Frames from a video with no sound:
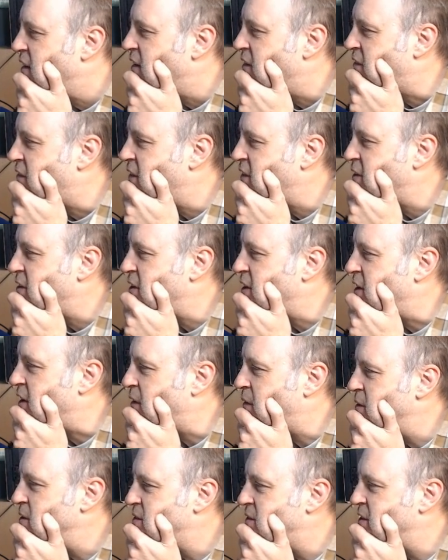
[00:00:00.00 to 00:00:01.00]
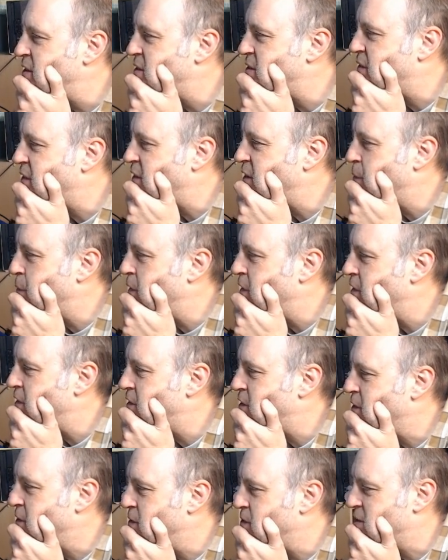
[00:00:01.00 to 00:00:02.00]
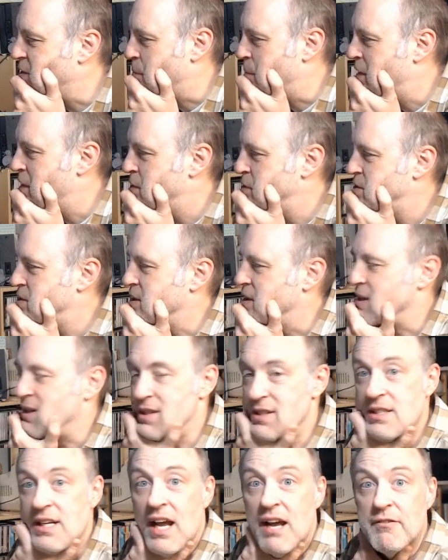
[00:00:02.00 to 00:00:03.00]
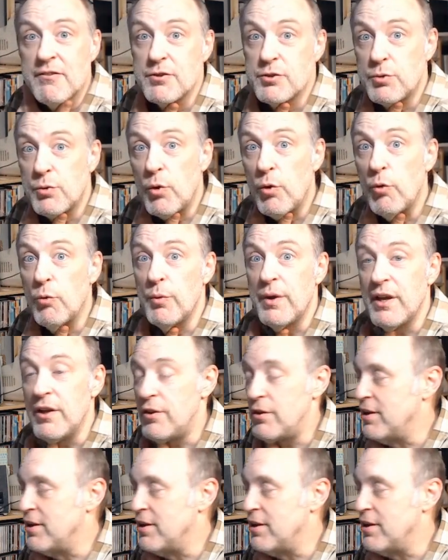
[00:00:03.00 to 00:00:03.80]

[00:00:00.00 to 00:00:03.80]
It always feels very weird to use a mouse that doesn't have a scroll wheel.